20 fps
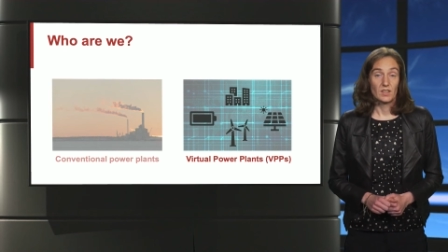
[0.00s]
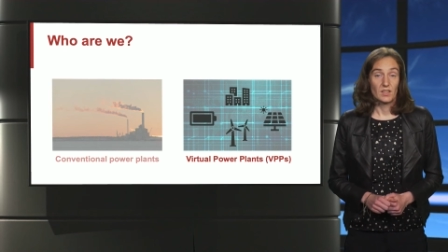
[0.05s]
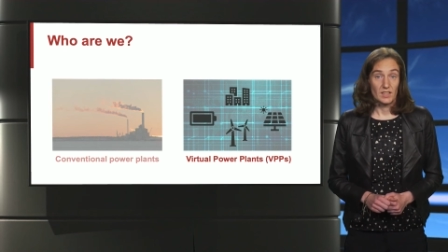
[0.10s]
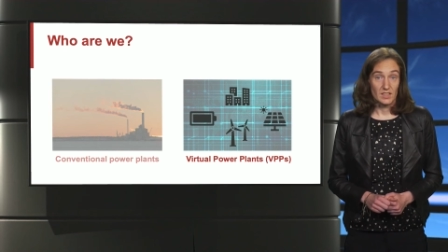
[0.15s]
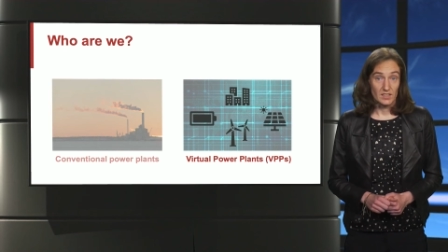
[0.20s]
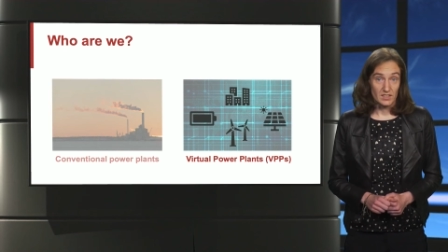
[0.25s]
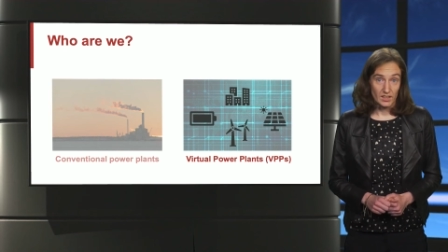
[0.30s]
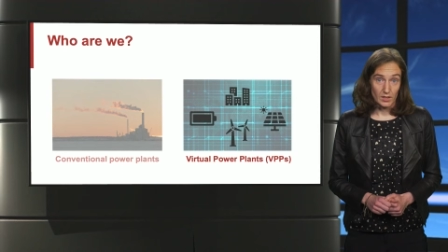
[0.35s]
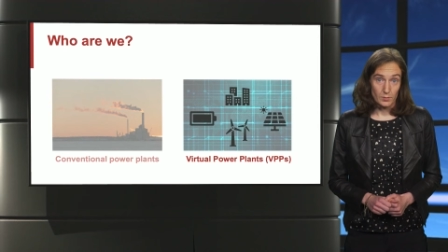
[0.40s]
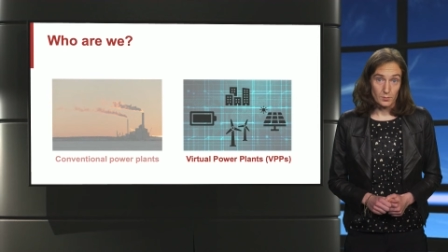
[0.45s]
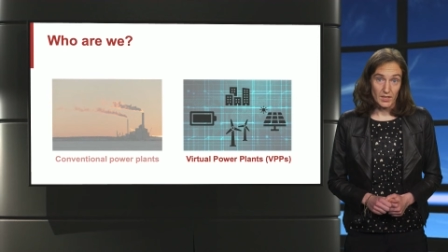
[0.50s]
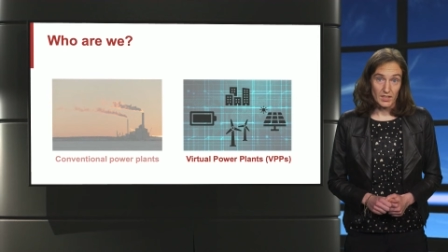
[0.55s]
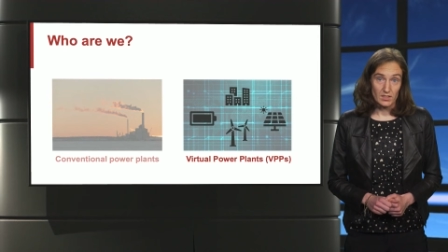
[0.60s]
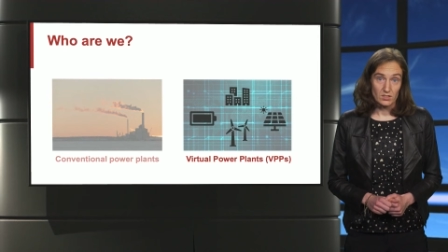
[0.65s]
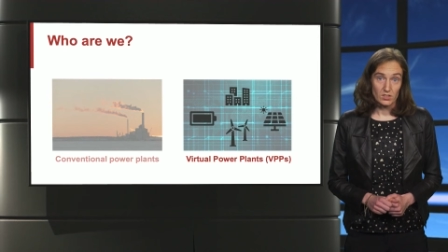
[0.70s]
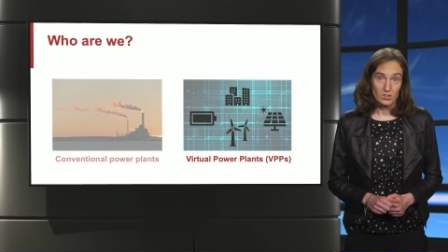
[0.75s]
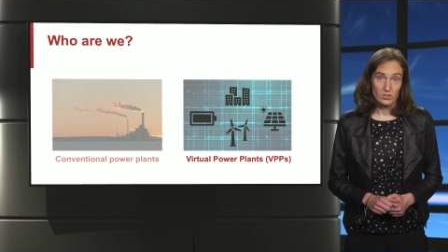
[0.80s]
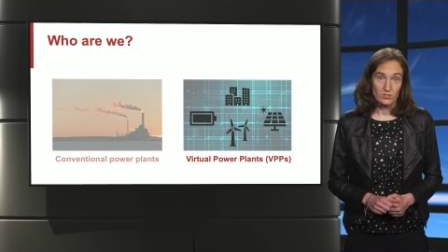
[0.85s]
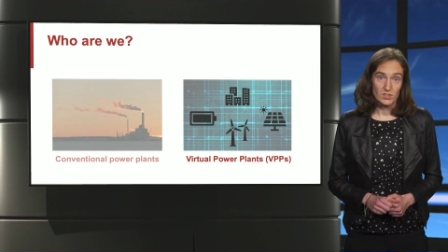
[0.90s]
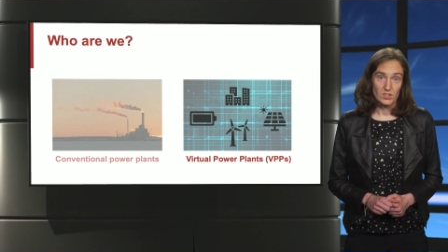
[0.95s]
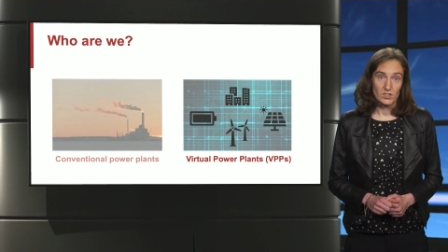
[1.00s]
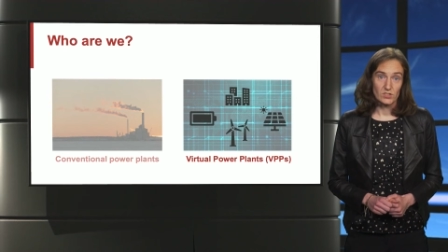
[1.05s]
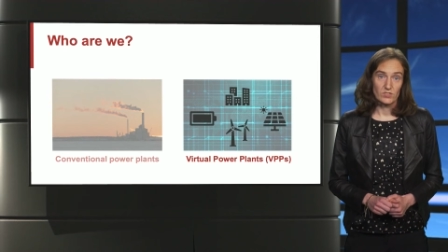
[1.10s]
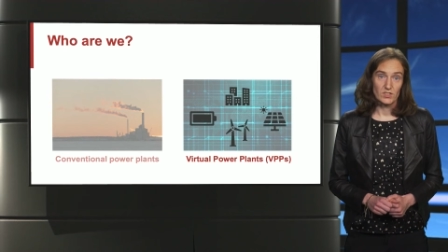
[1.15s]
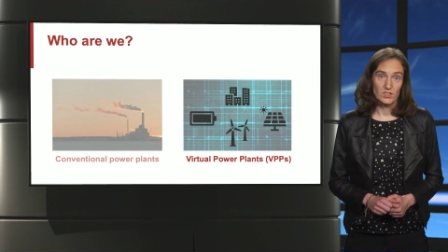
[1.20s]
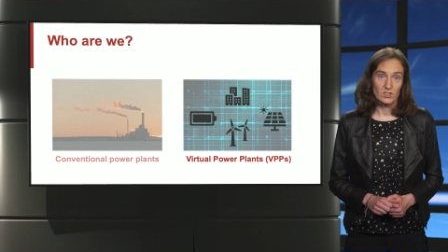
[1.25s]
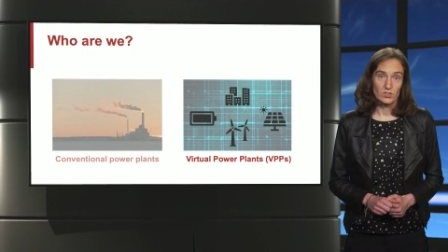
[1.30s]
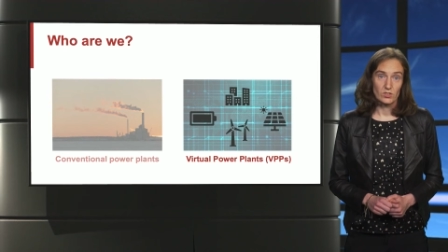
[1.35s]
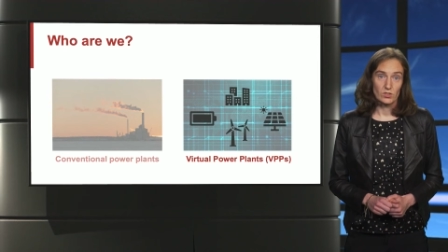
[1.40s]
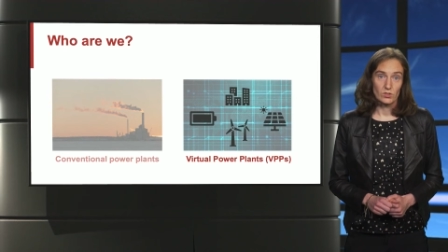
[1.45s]
In the remainder of this
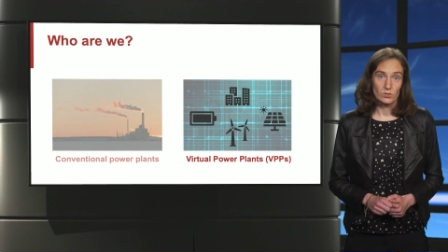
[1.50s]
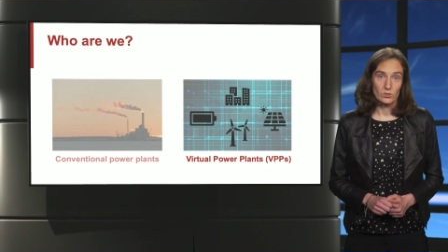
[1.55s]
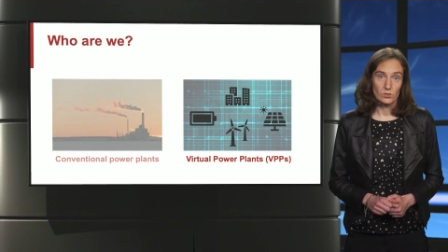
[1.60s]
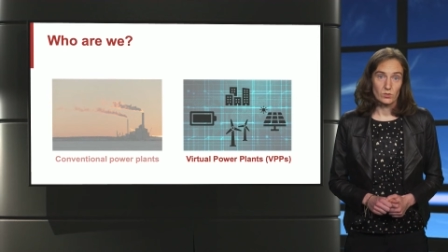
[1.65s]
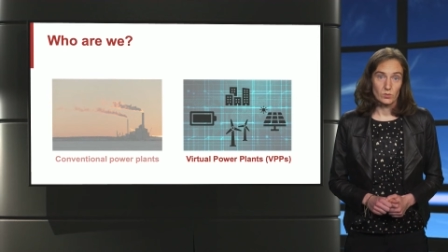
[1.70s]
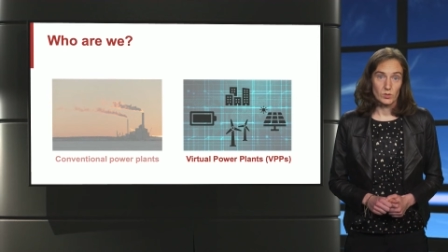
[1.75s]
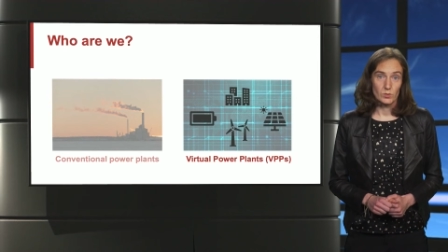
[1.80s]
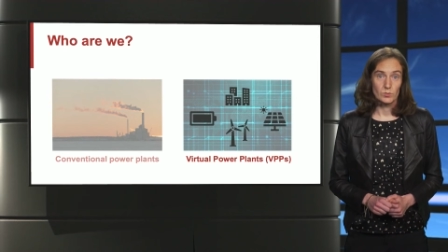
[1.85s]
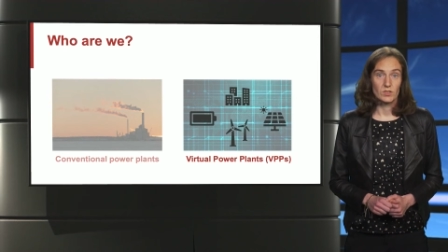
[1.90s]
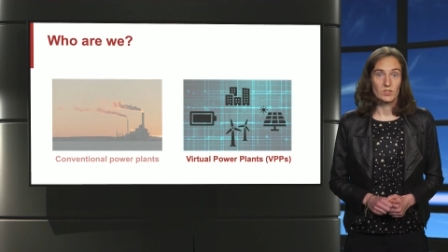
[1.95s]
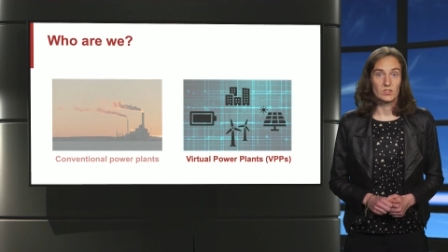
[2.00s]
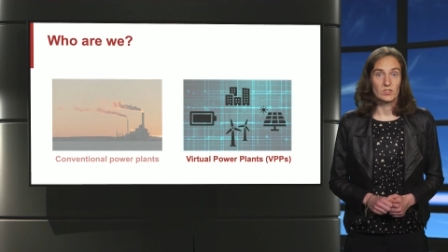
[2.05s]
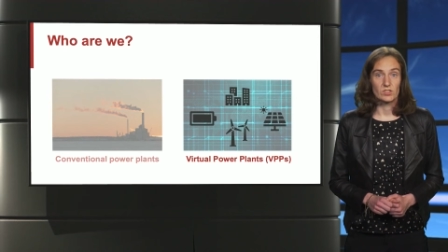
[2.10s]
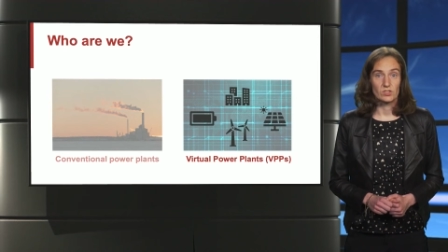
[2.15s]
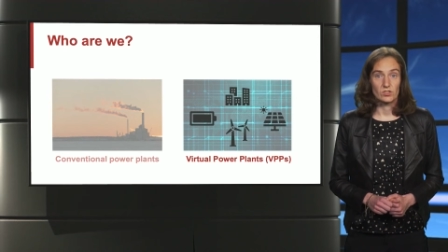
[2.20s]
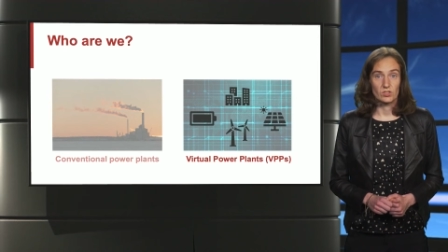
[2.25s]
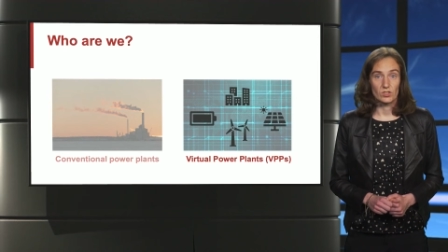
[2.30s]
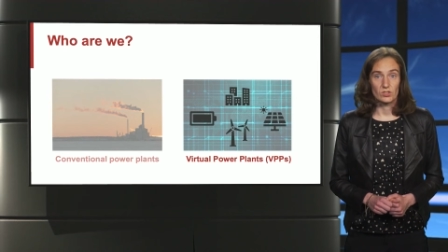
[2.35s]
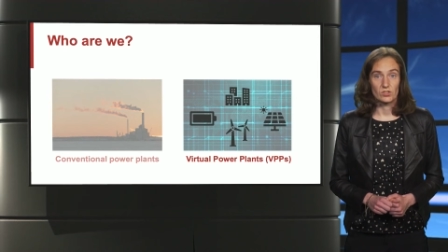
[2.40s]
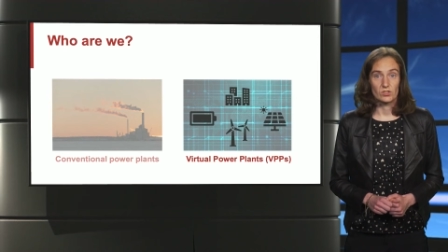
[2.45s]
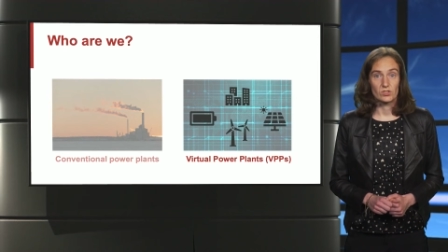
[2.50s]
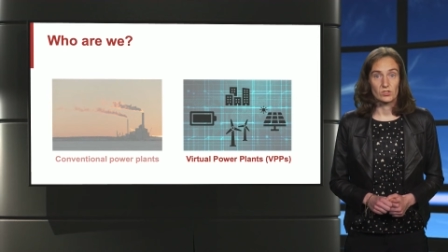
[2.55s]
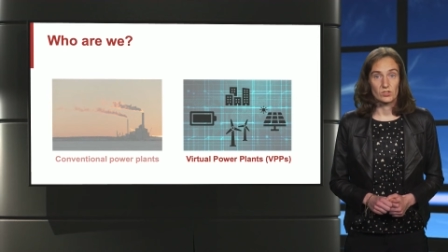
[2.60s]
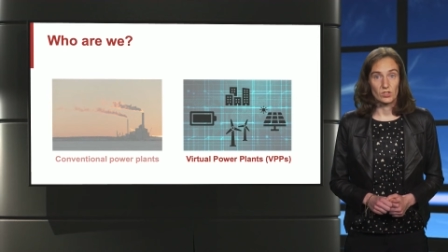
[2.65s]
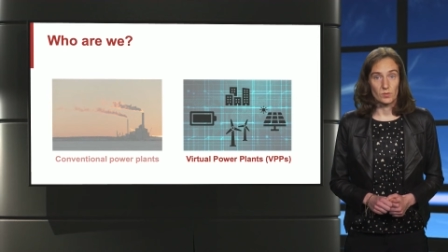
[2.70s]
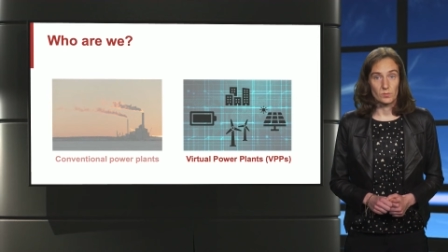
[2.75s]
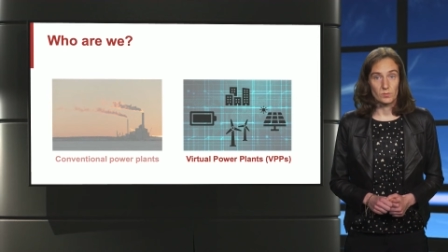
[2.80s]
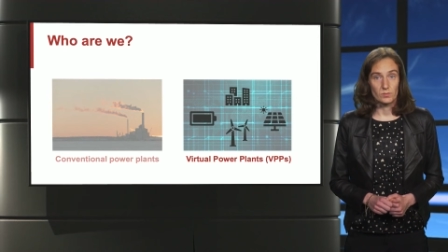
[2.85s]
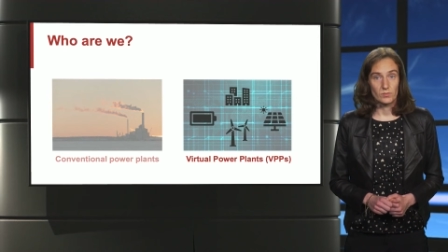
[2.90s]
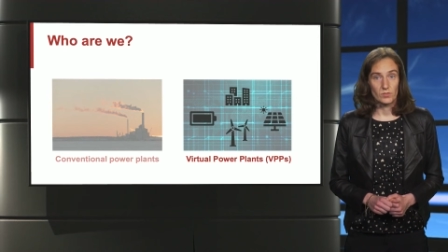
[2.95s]
video, we will discuss
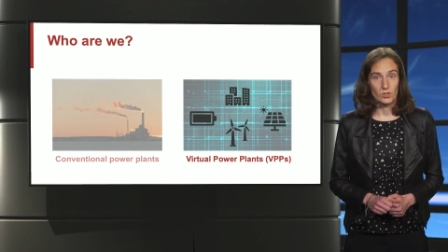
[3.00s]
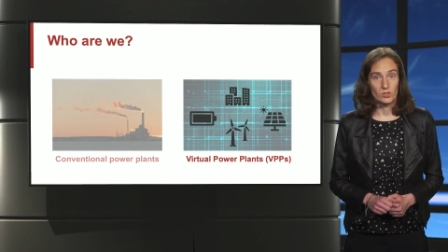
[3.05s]
some